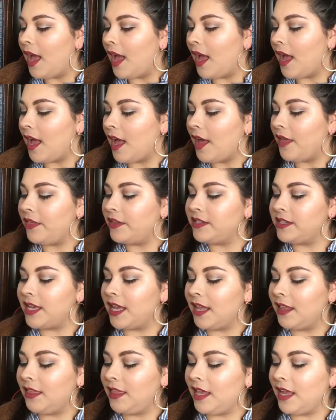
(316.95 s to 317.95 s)
The
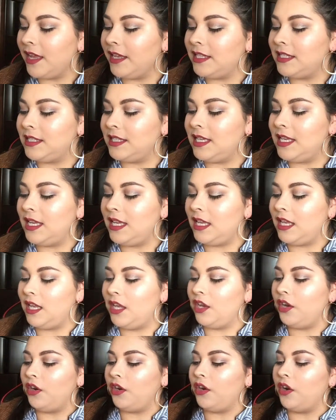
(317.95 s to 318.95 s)
second thing I see
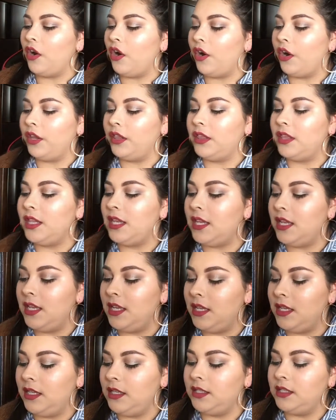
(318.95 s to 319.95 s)
here are
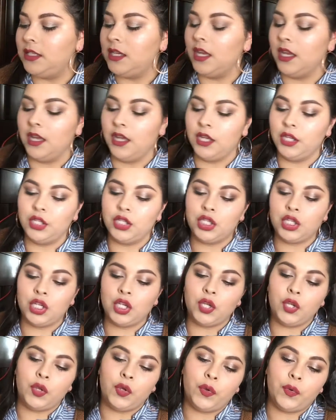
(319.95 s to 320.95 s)
these
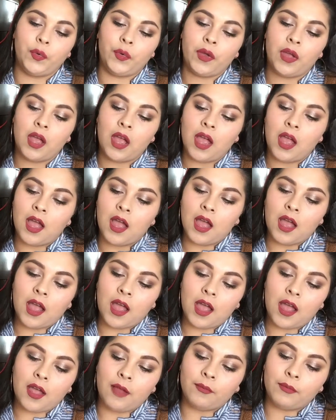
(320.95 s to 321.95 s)
two
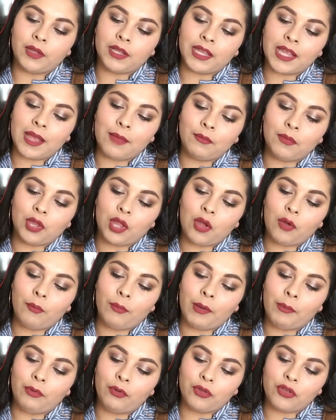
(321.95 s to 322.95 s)
GlamGlow
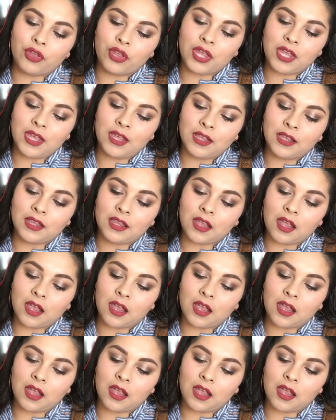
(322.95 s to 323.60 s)
Bubblesheet